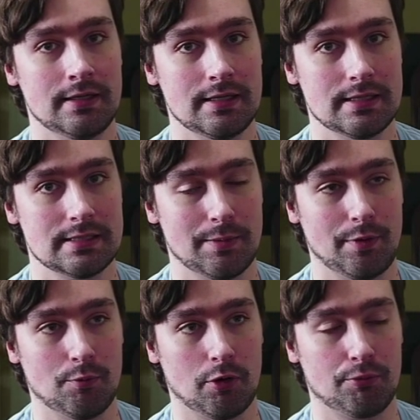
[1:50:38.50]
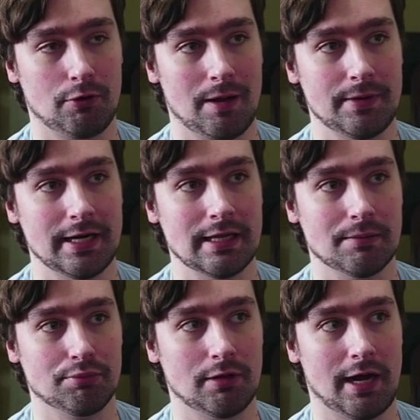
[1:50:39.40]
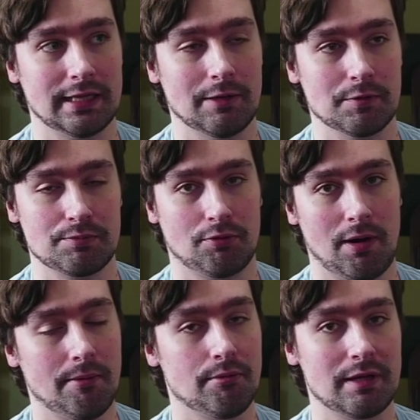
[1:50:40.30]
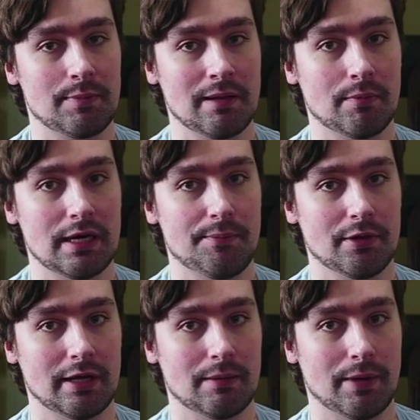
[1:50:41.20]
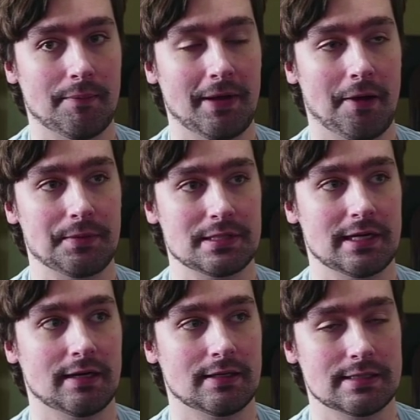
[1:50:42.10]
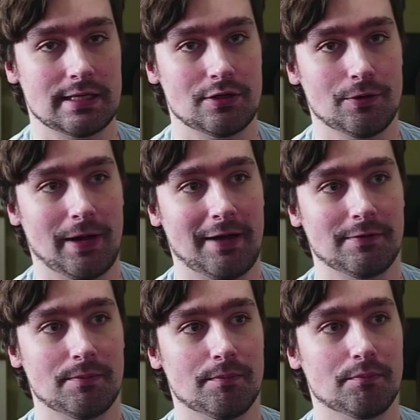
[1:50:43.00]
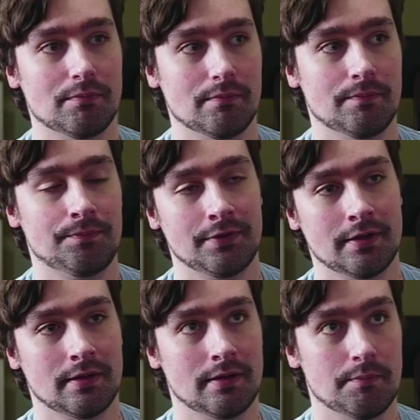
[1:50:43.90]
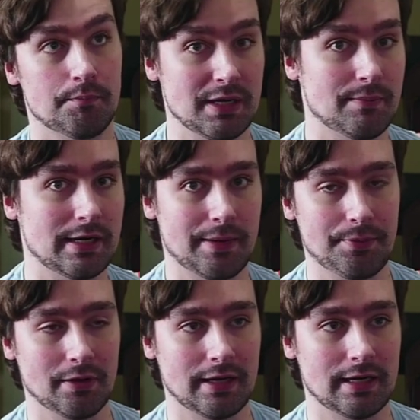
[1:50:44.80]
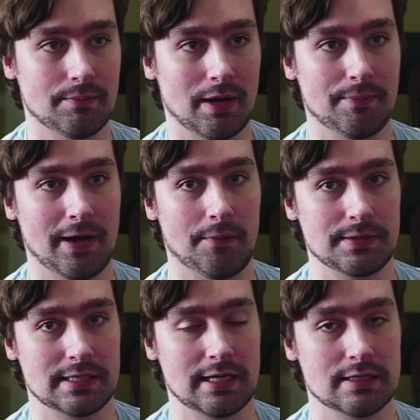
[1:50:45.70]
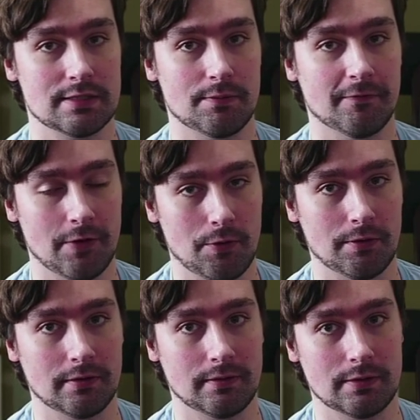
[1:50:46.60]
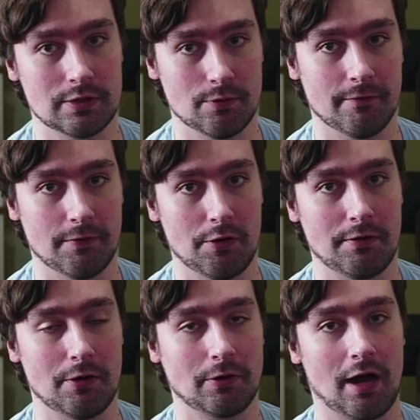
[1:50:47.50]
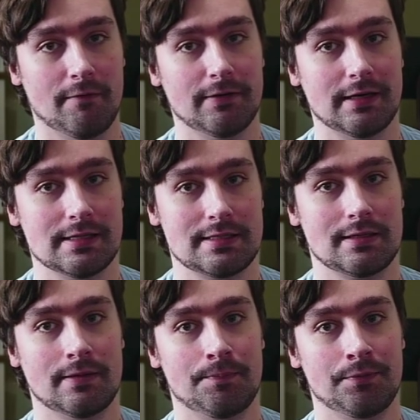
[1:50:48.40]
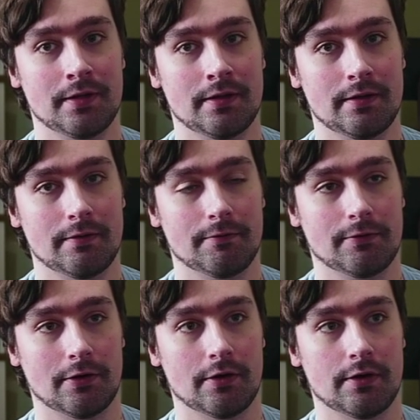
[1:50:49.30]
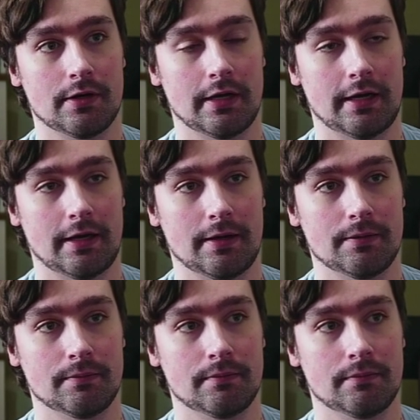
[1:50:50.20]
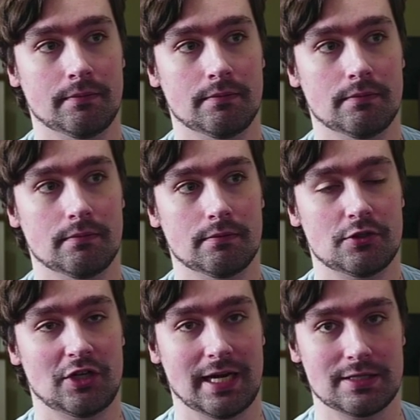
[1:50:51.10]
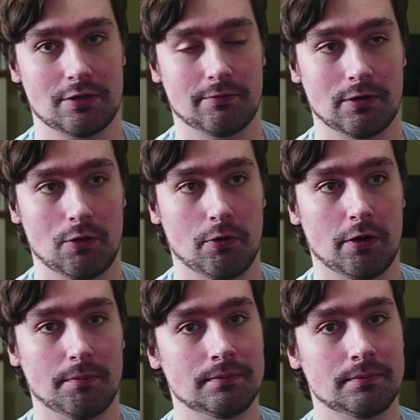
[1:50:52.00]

someone more prominent in the plot that was probably being manipulated by Palpatine because they do have him be manipulated by Palpatine to vote do a vote of no confidence for uh, Chancellor Valorum